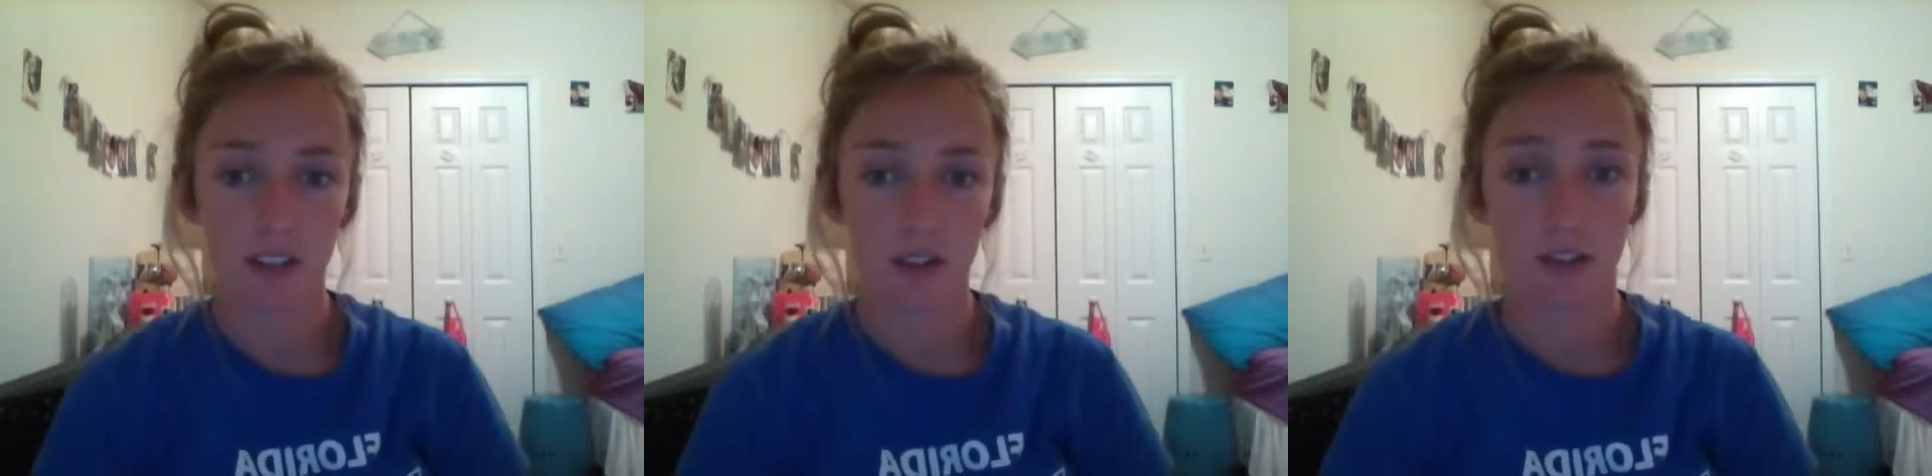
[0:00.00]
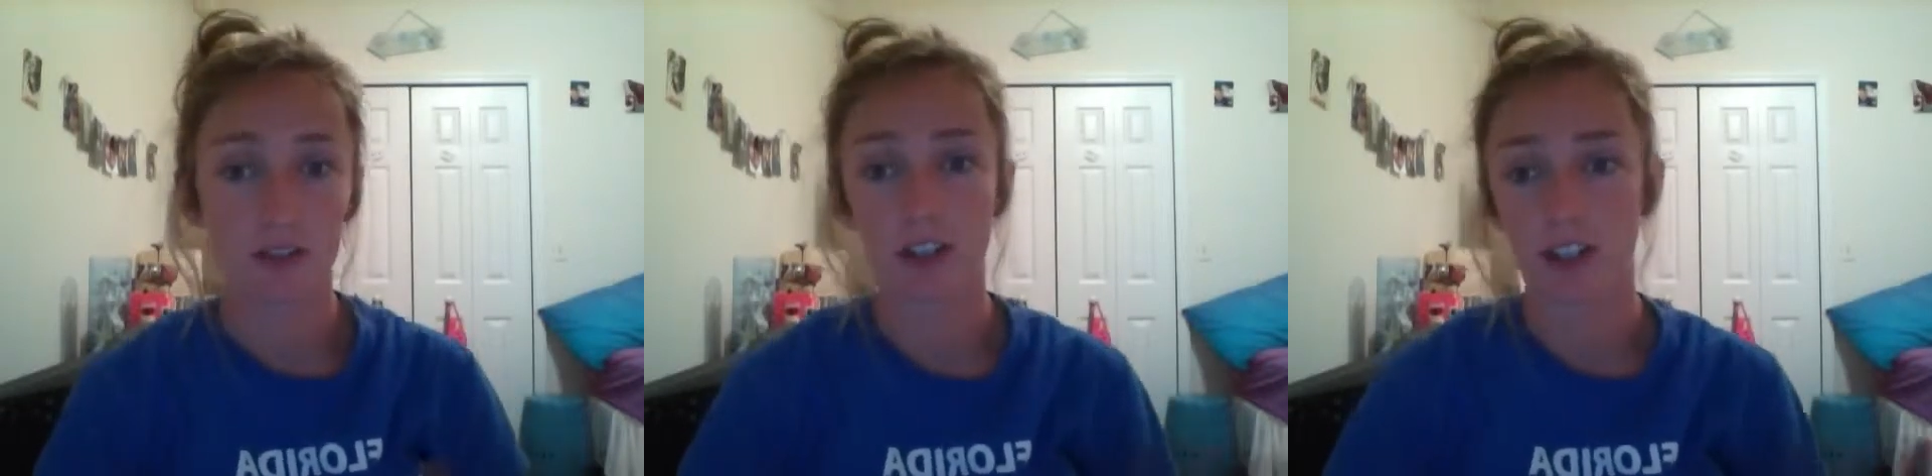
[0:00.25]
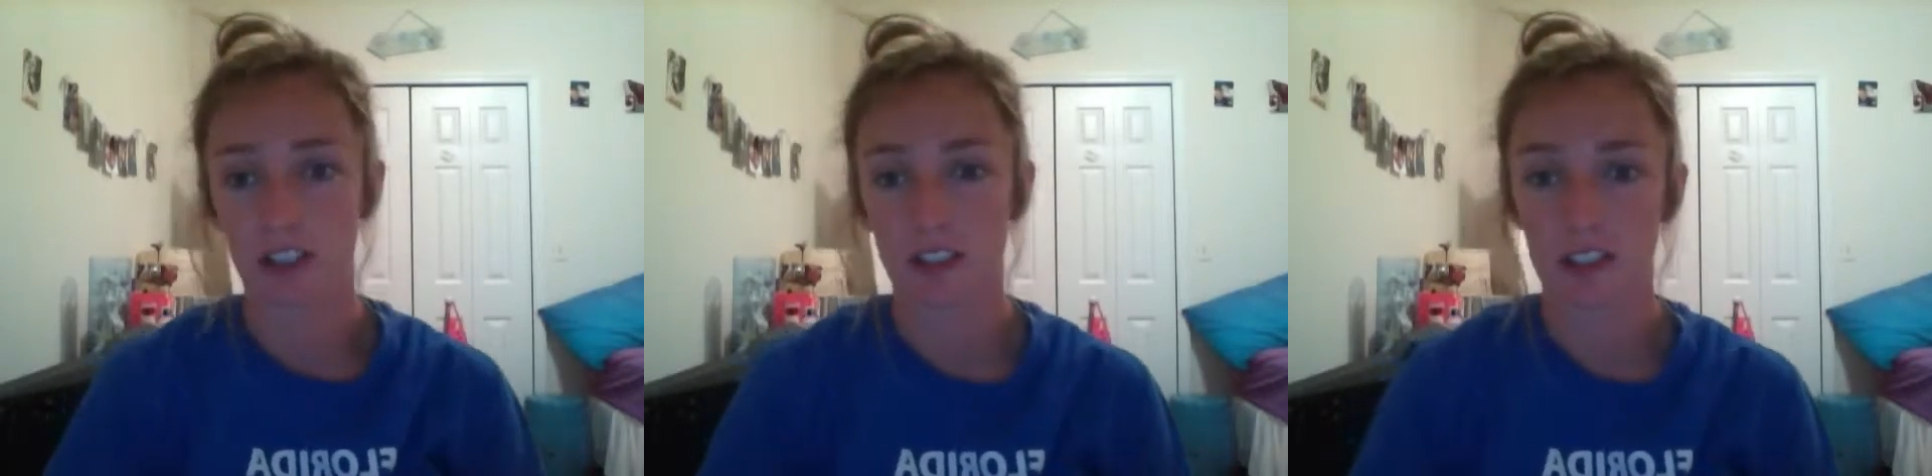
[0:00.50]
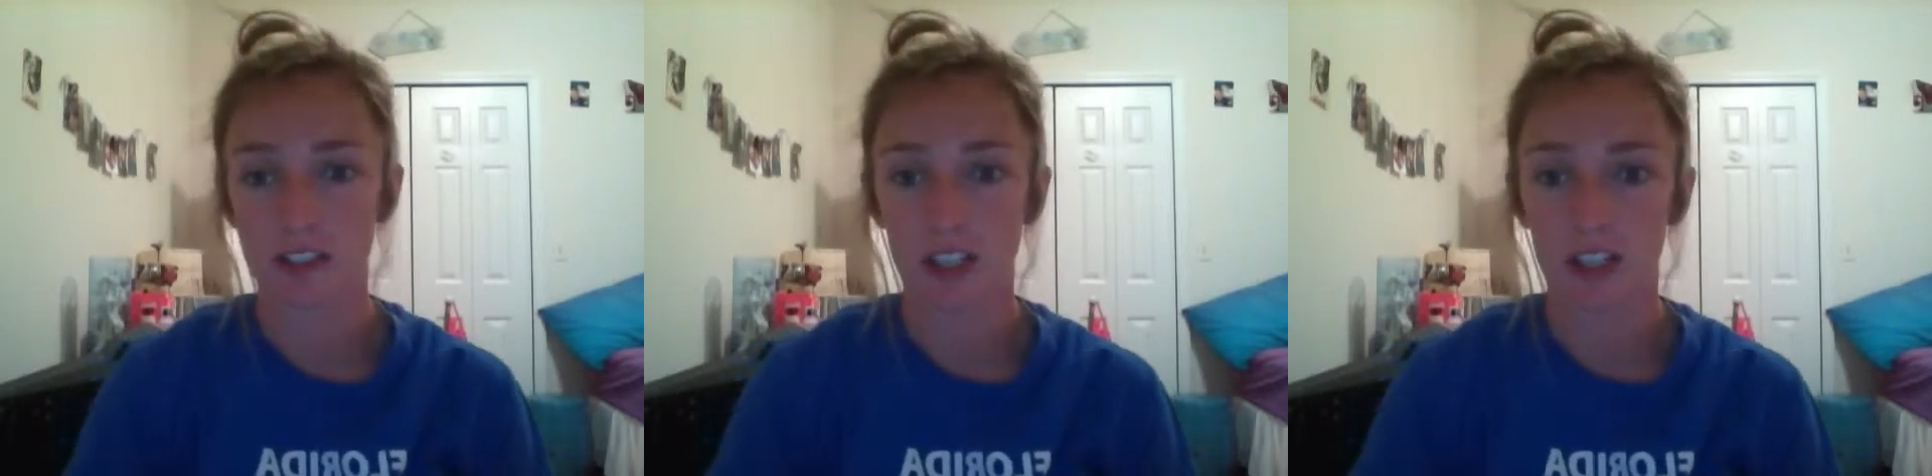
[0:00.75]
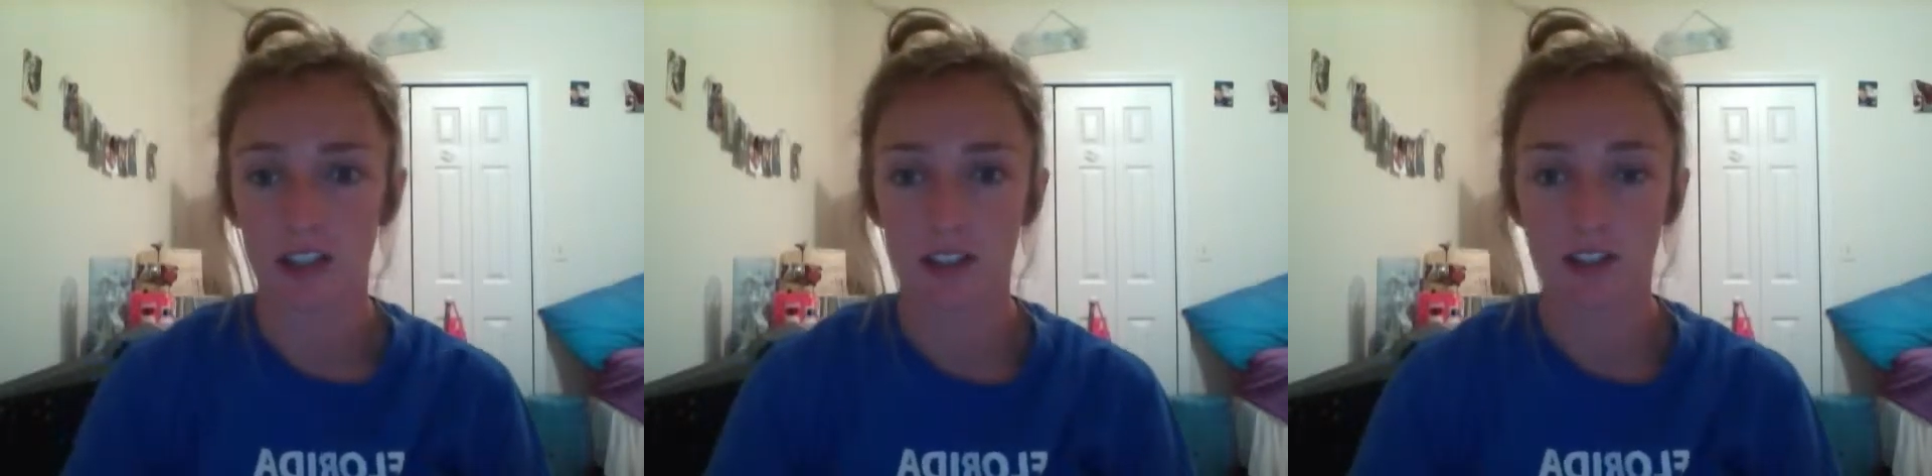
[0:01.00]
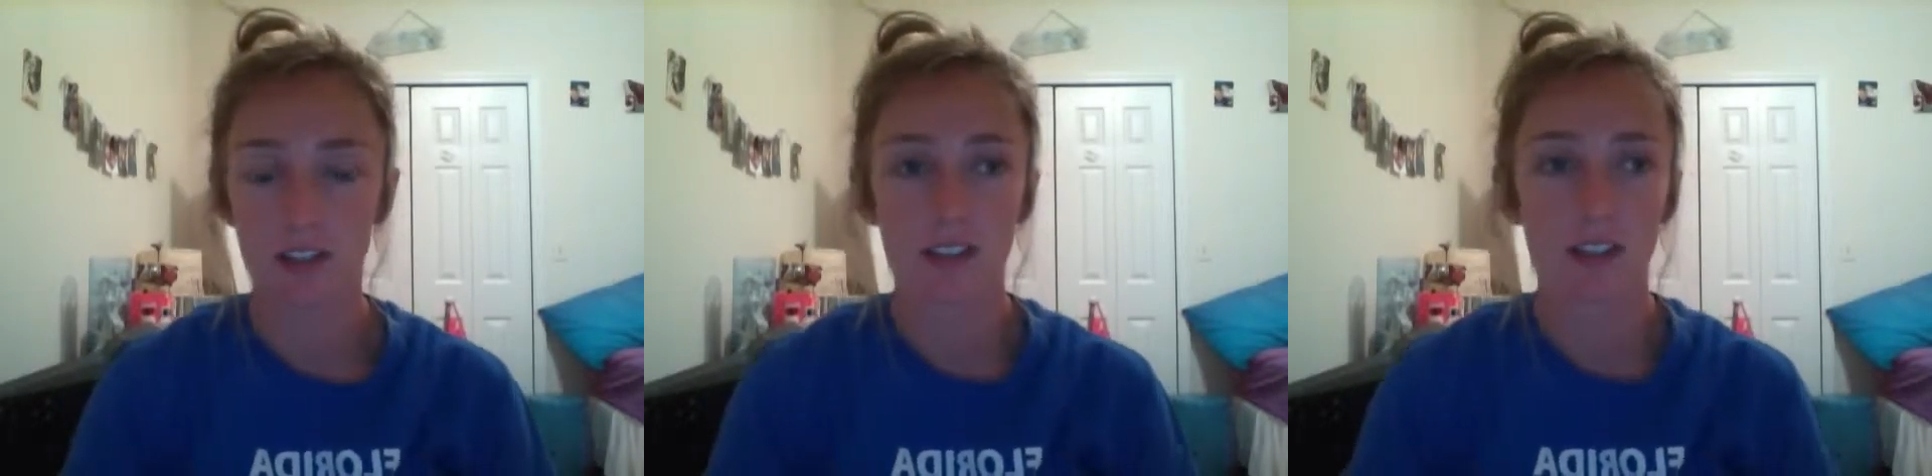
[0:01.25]
refer to these
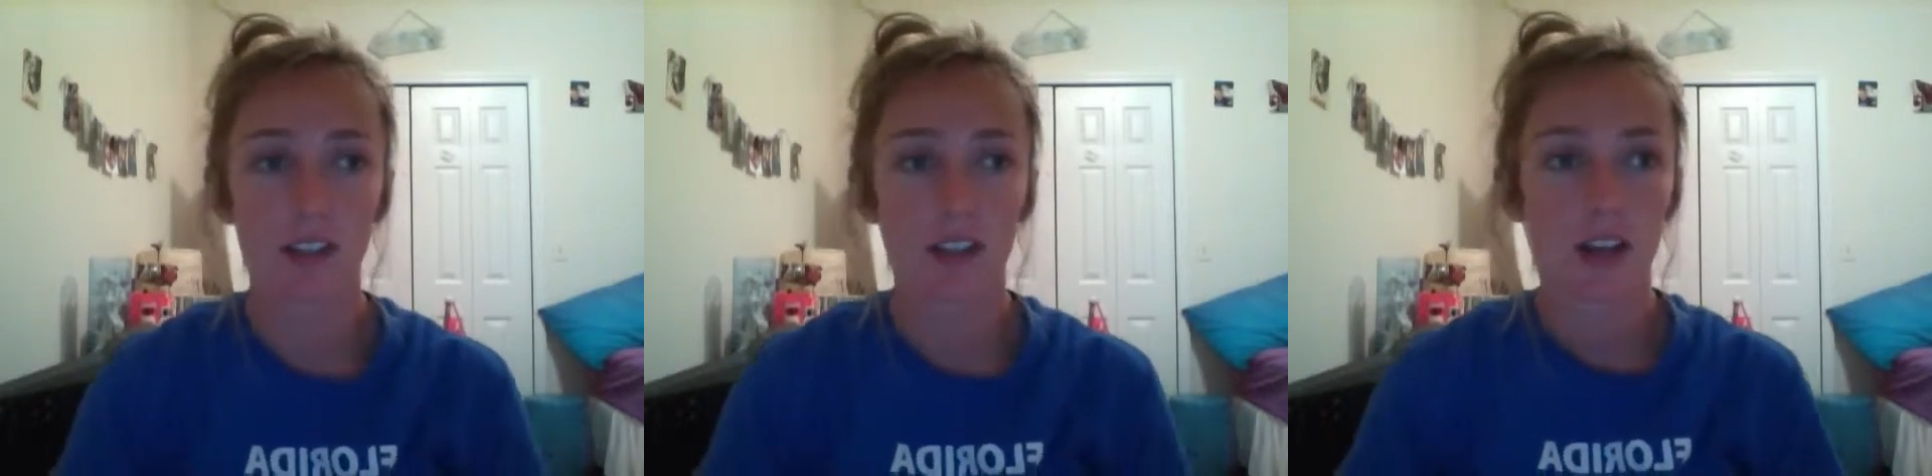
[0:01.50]
stages.